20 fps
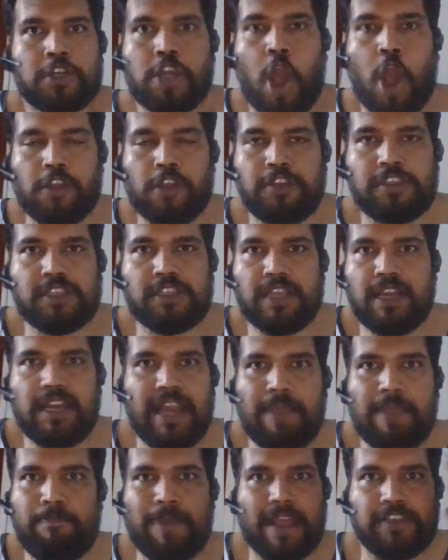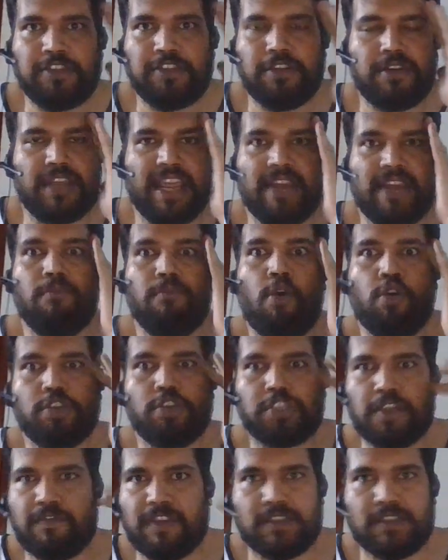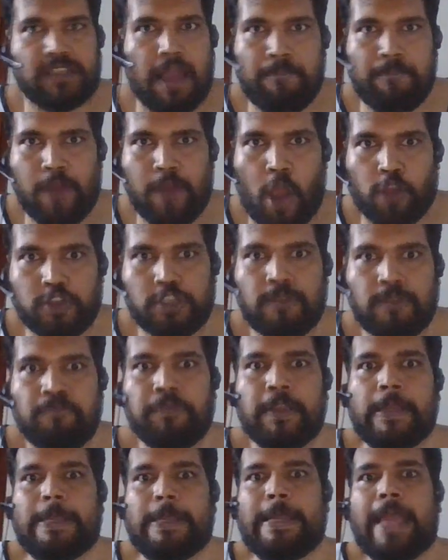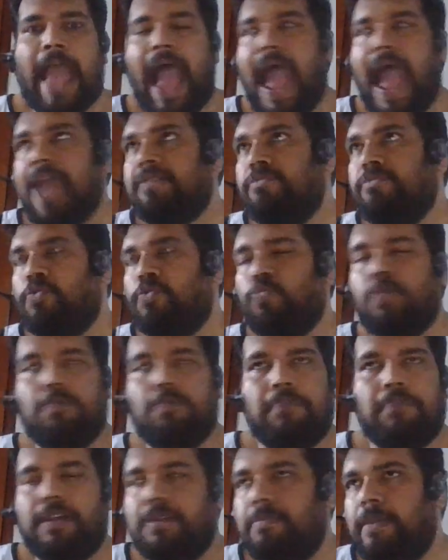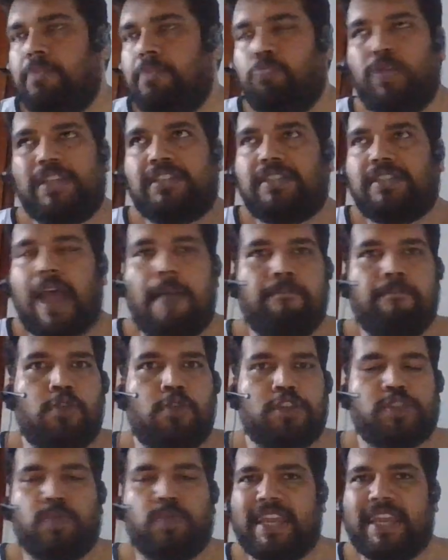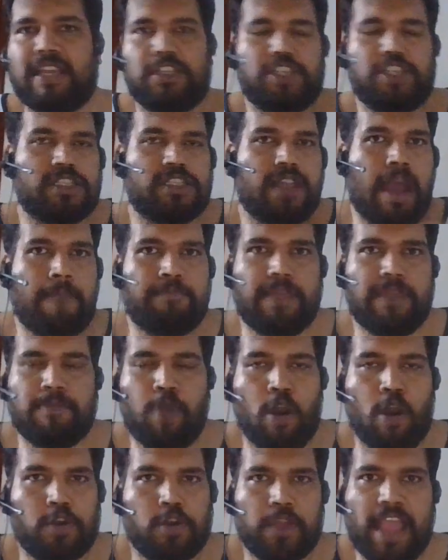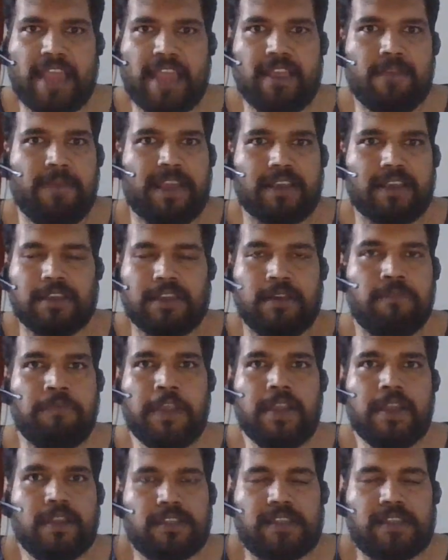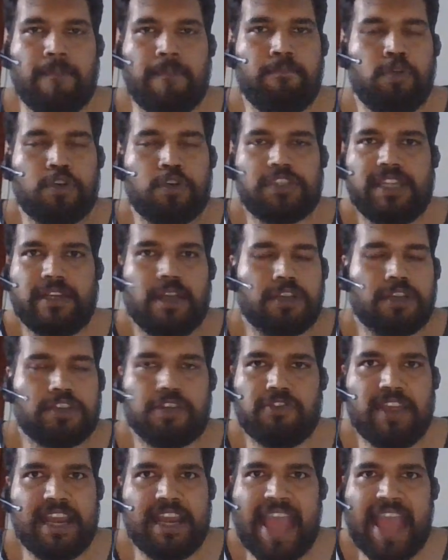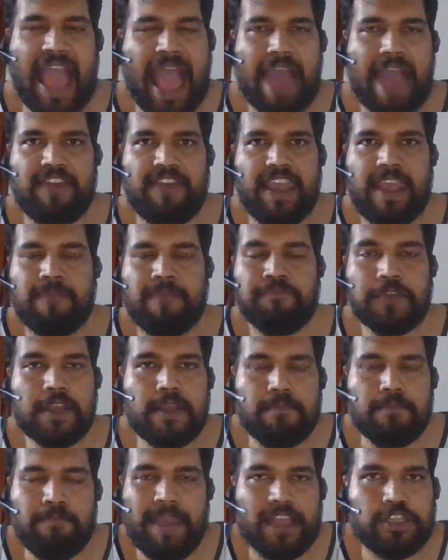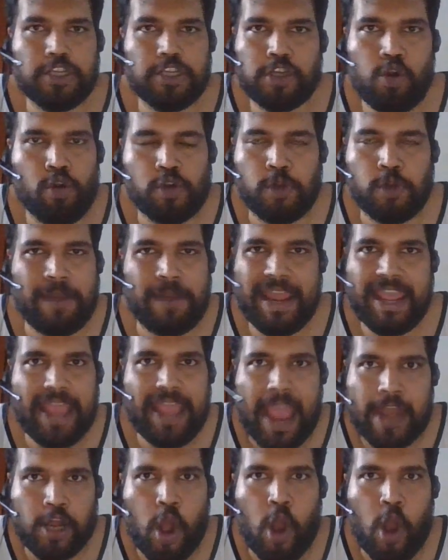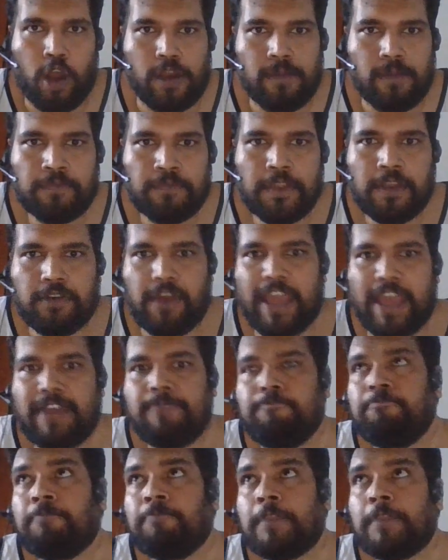constantly present in most of the subplots. And with some books we can just lump them all together because in some books he doesn't really have a major role to play at all, right?